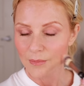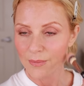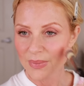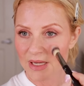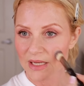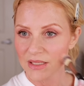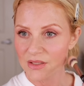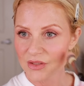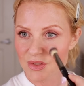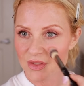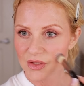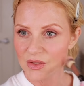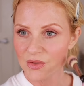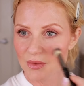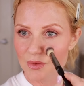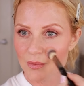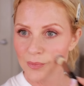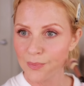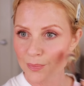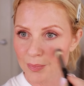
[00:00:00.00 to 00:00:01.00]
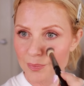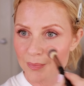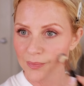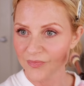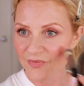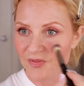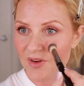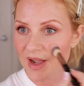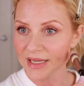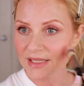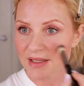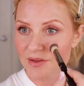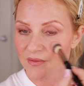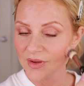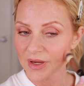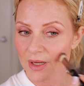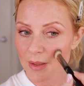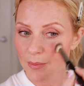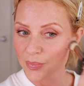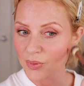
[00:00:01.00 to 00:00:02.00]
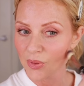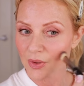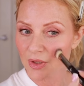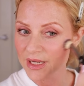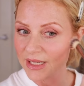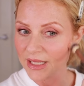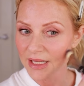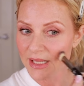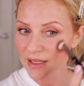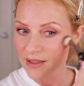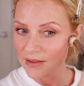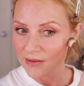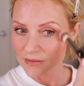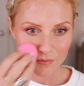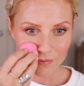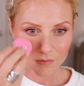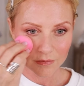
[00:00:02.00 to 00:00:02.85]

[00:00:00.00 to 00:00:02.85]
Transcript: but I do find it very pretty.